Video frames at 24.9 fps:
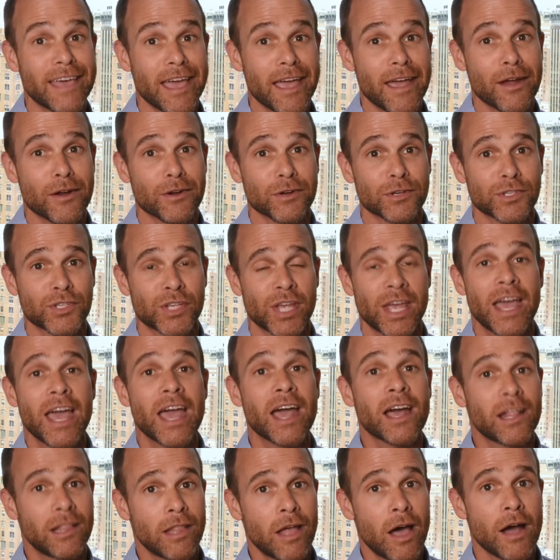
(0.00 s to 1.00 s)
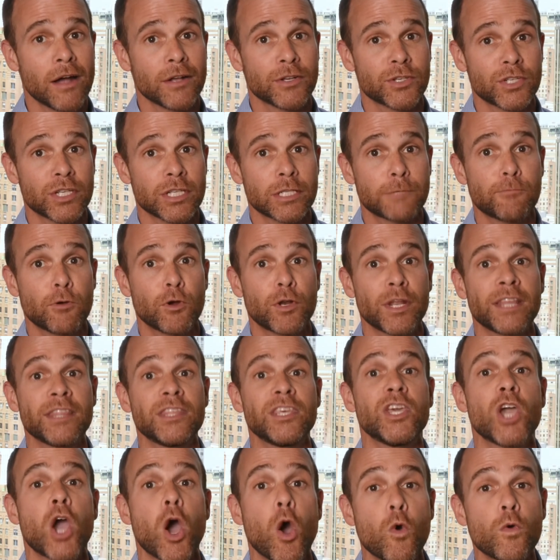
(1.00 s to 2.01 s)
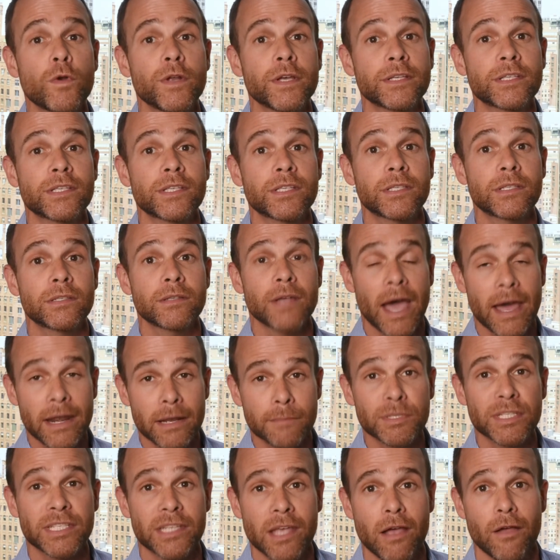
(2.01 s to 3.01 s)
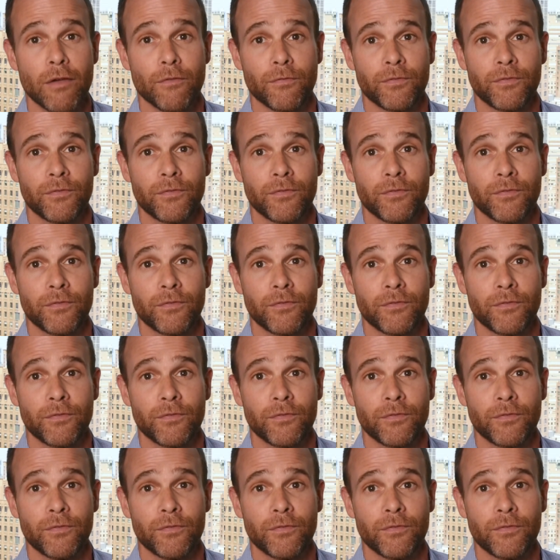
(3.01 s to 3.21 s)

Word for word: theirs. Claunch is putting the onus on himself.